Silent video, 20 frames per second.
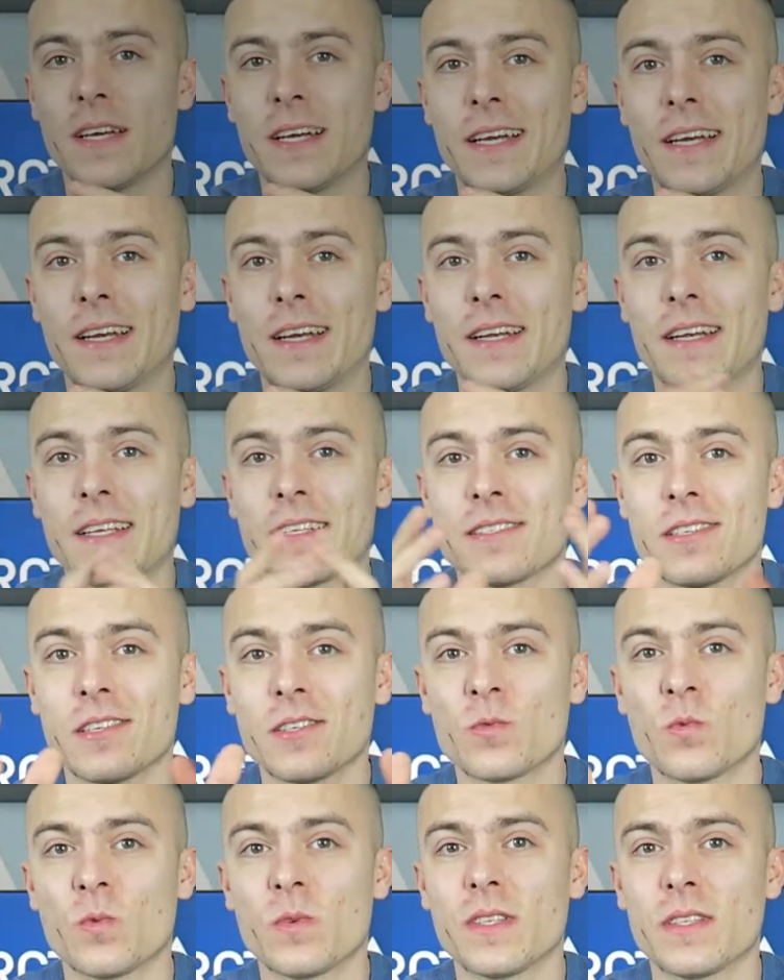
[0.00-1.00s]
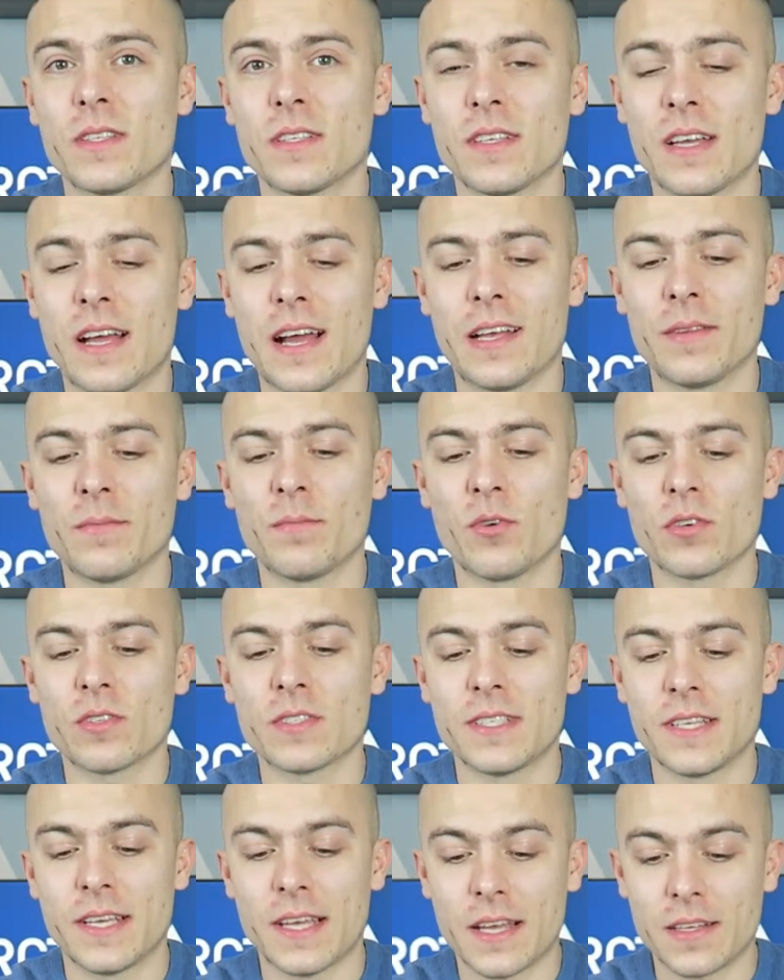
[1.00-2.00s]
let's start with
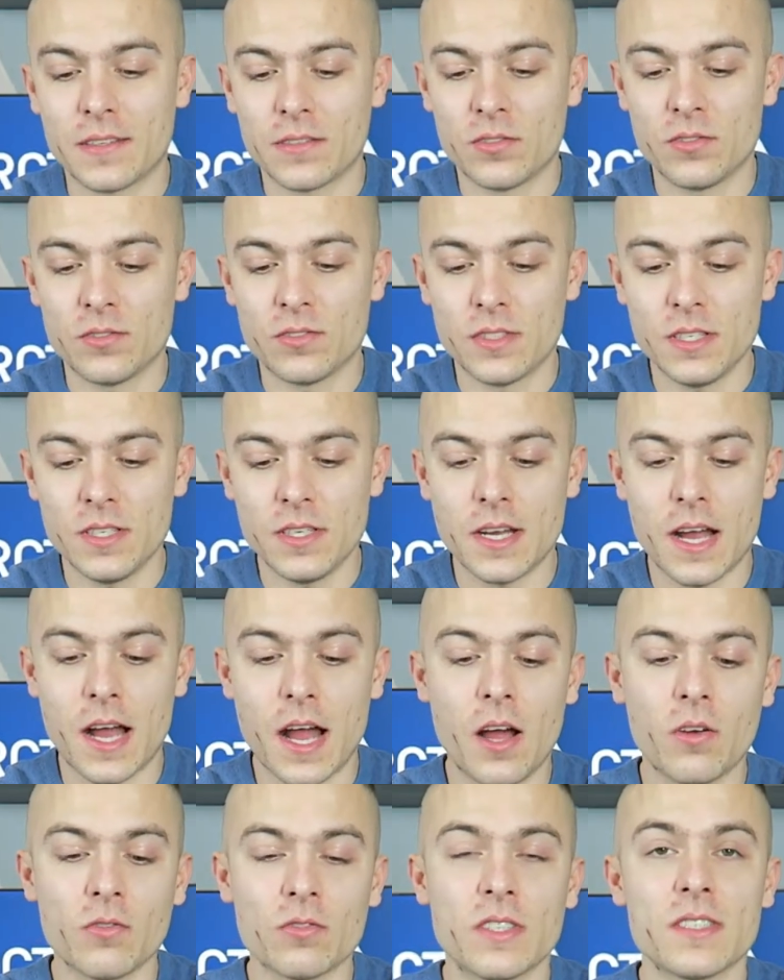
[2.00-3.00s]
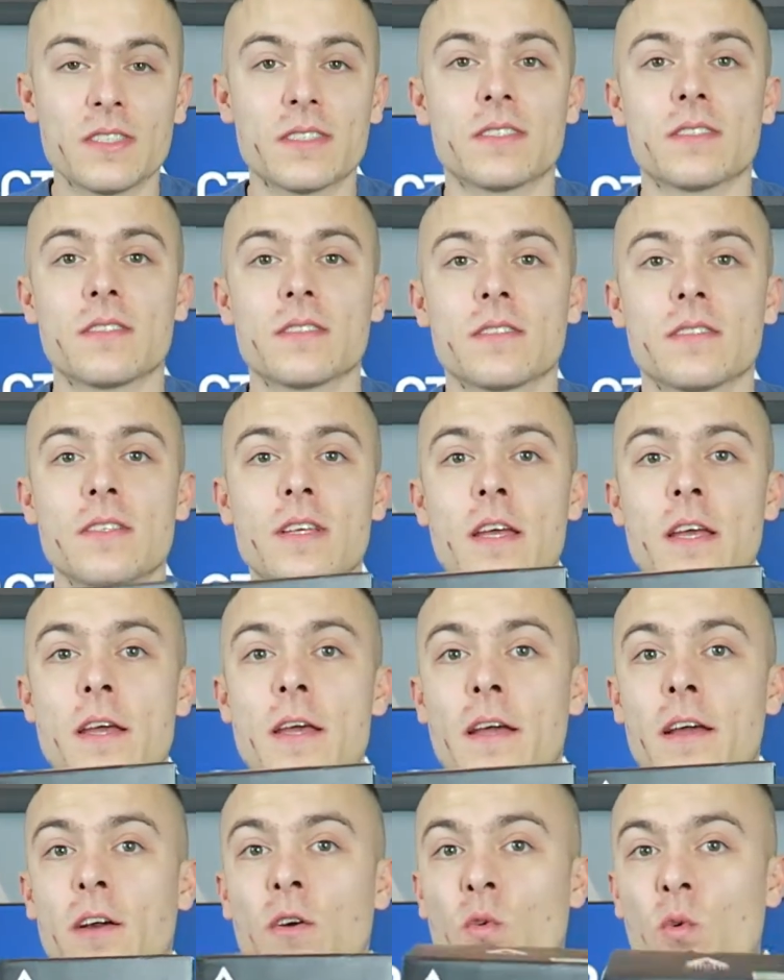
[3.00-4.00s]
unboxing and to see how this
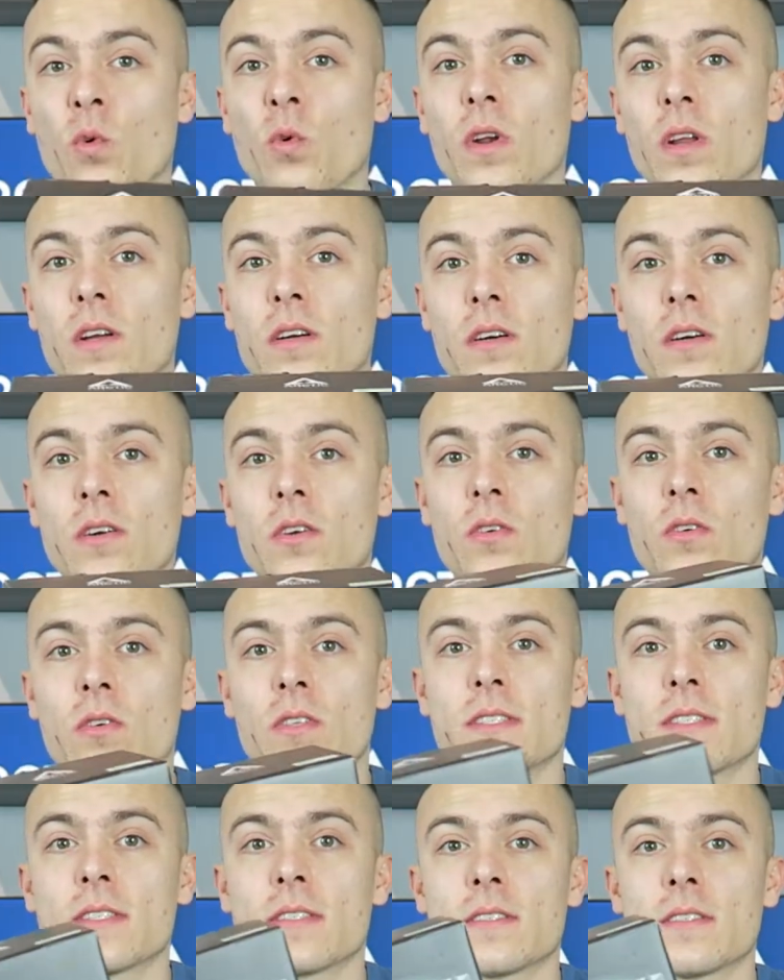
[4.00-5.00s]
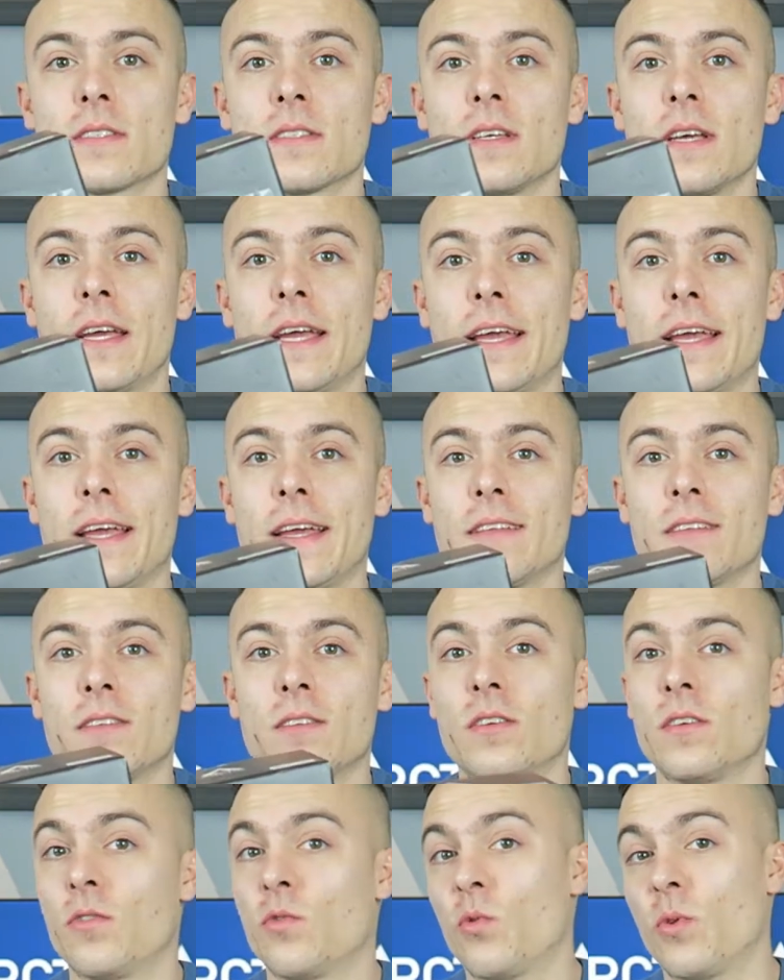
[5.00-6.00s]
cooler looks
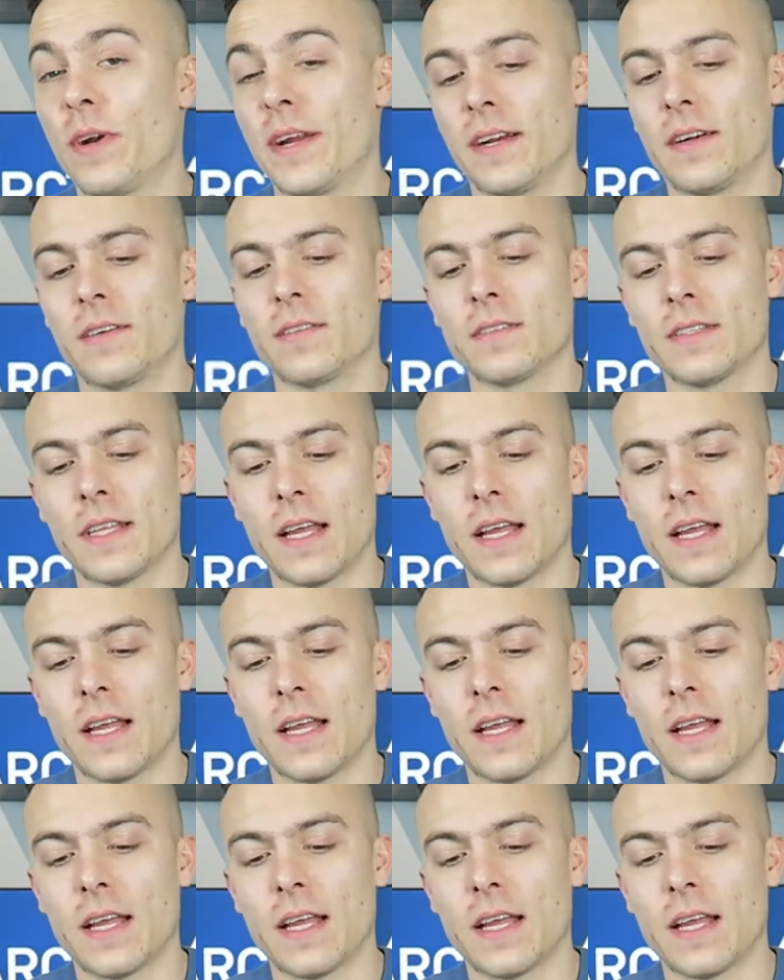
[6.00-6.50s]
in real.